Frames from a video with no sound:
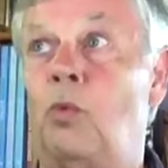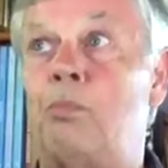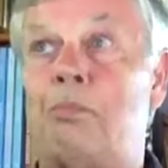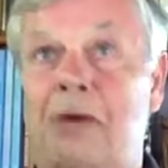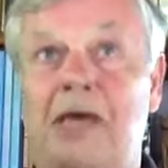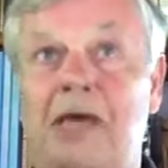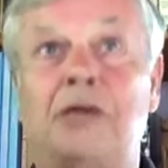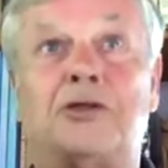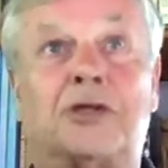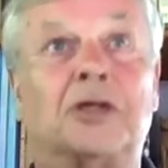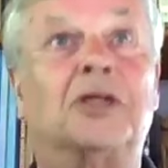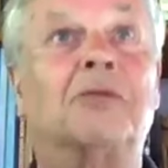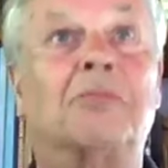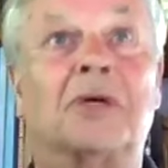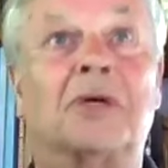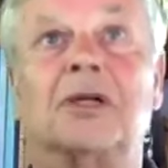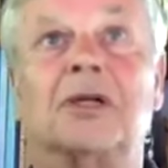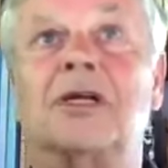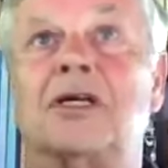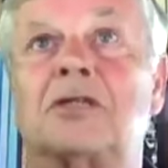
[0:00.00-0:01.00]
peace in the
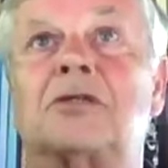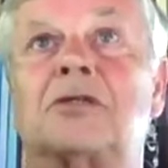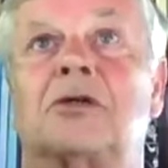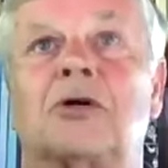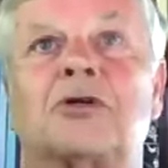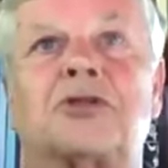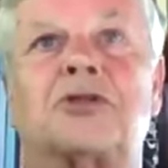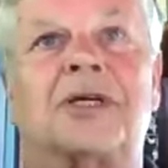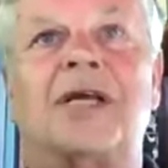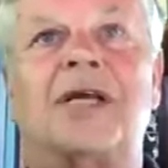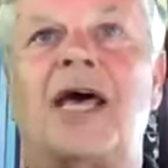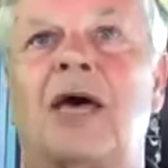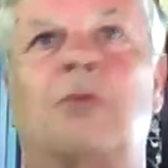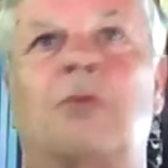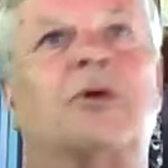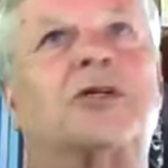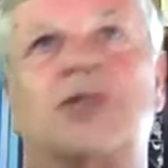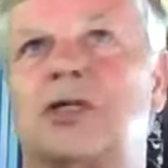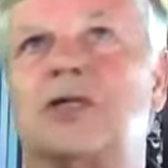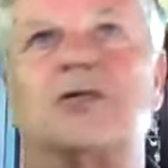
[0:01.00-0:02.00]
Middle East looks today,
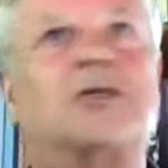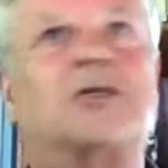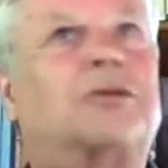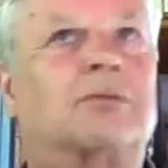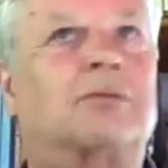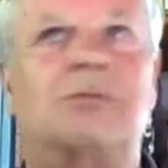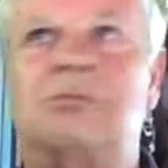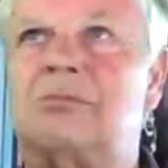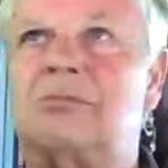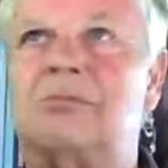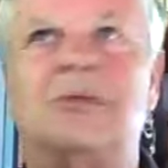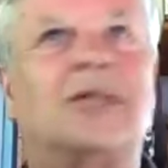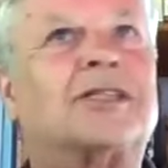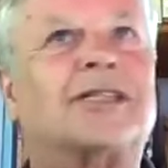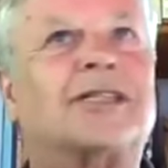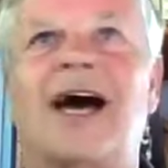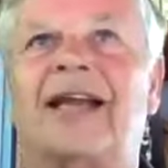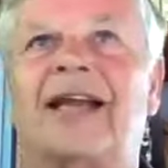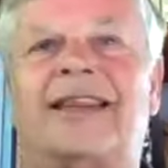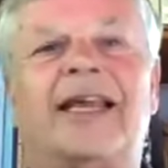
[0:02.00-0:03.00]
which is, it's
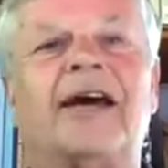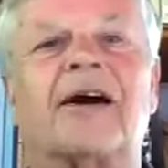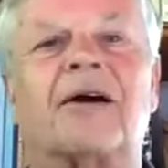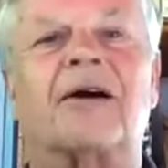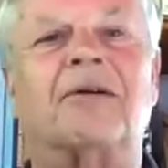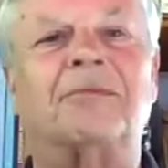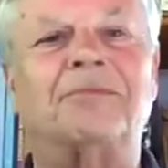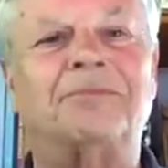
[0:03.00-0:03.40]
not there.